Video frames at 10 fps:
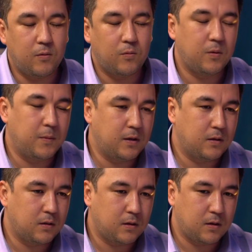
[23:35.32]

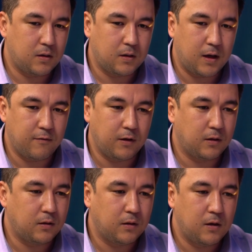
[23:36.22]
women
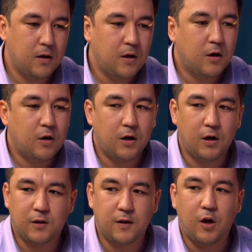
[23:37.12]
having
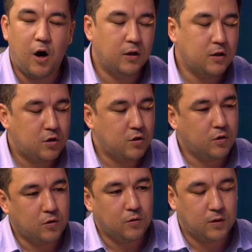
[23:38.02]
the knowledge
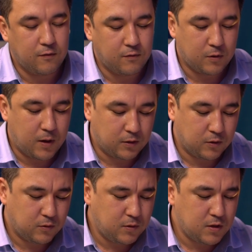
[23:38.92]
to give the right
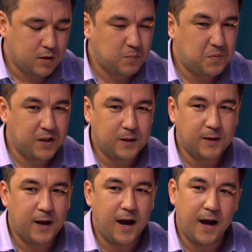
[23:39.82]
nutrition. But
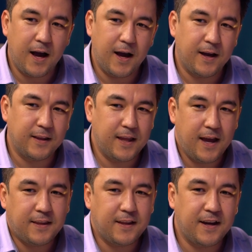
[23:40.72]

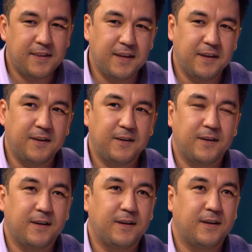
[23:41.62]
that, I
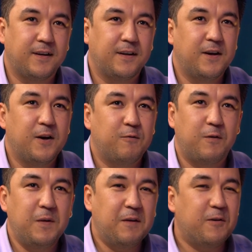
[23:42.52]
think,
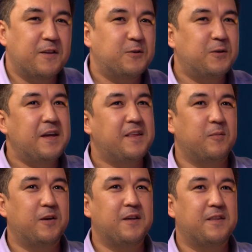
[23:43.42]
for me, it was
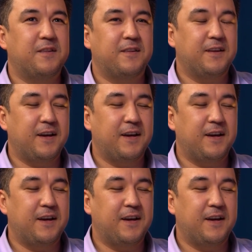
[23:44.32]
crazy because